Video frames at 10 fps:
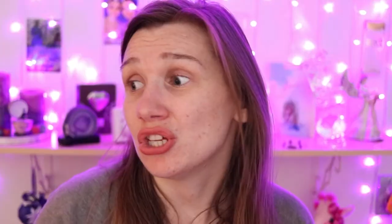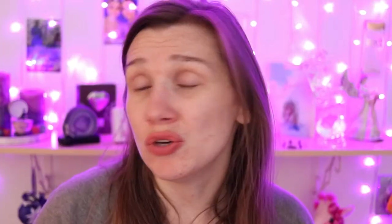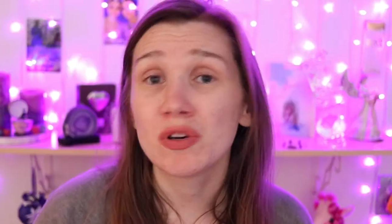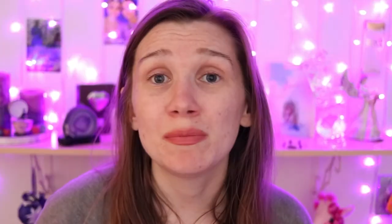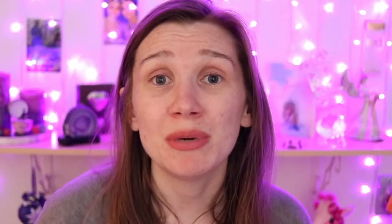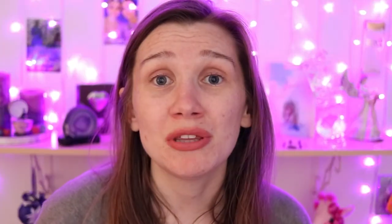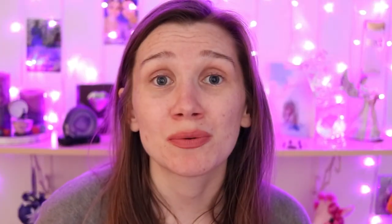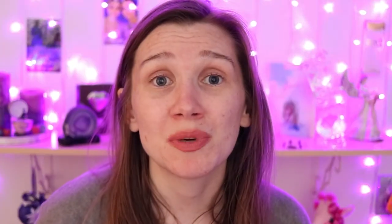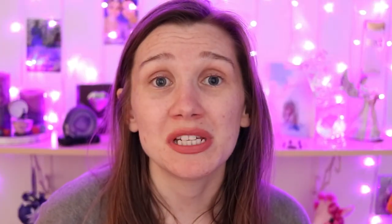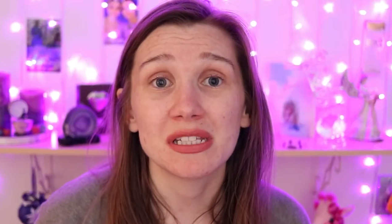you could be the
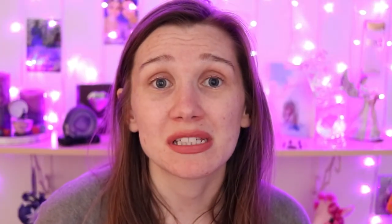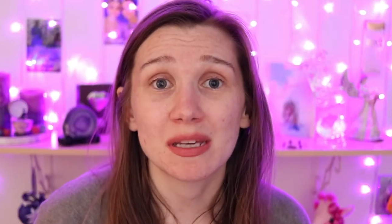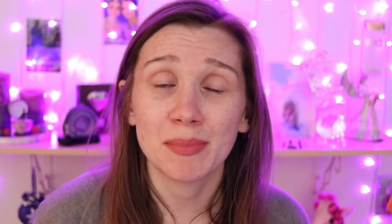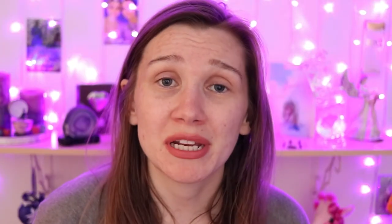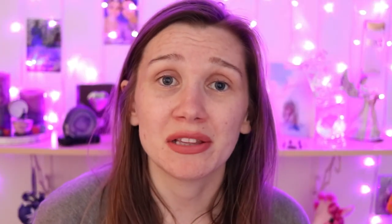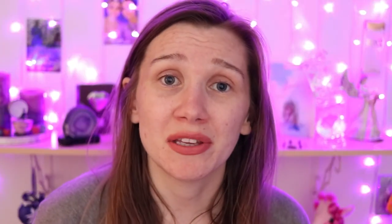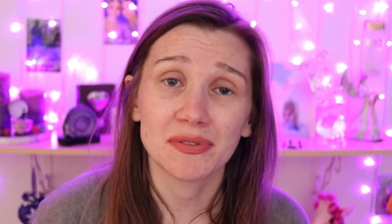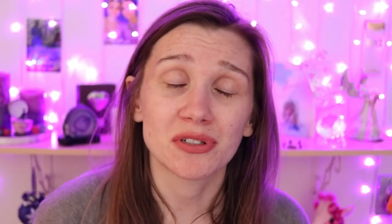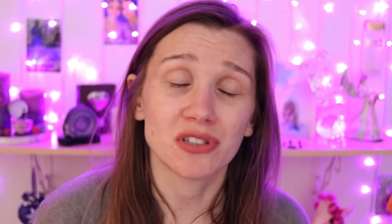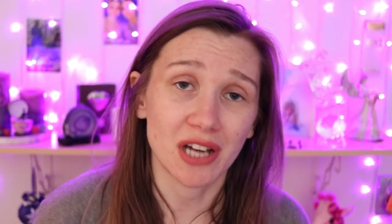reason somebody
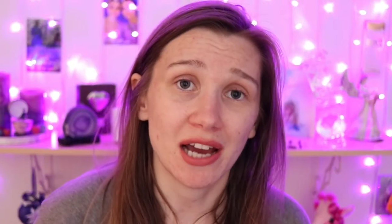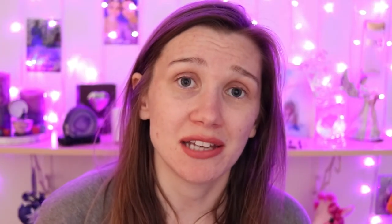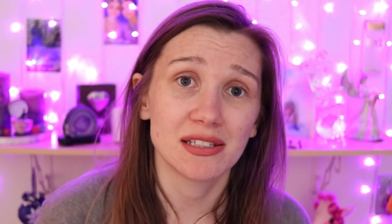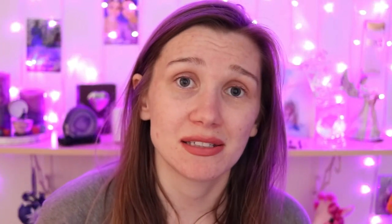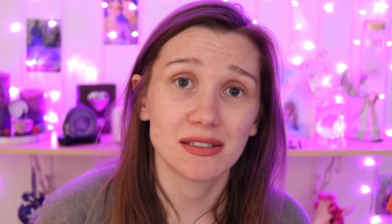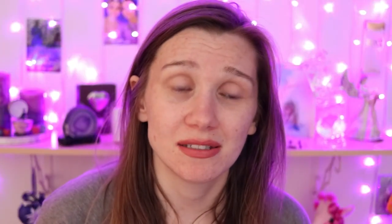lives or dies.